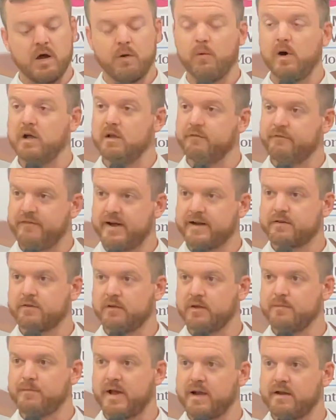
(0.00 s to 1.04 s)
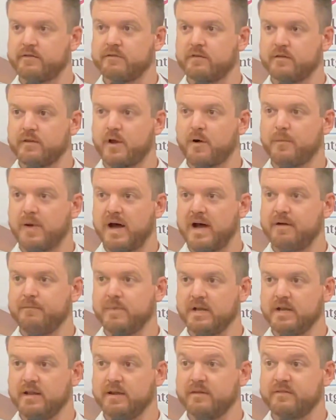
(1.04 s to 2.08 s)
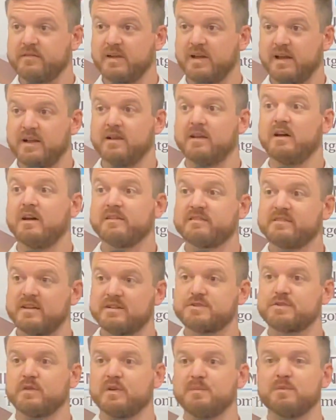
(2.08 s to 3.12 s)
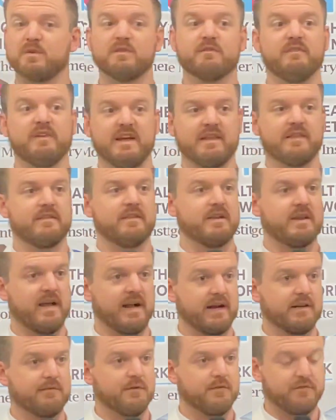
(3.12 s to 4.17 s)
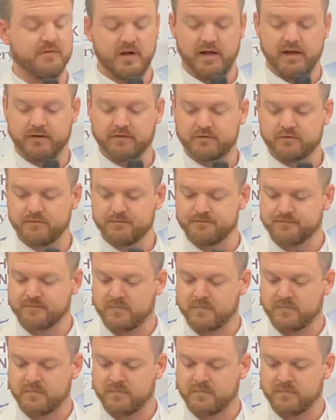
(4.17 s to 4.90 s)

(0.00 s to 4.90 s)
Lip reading: while effectively managing their diabetes and essentially prevent the negative effects.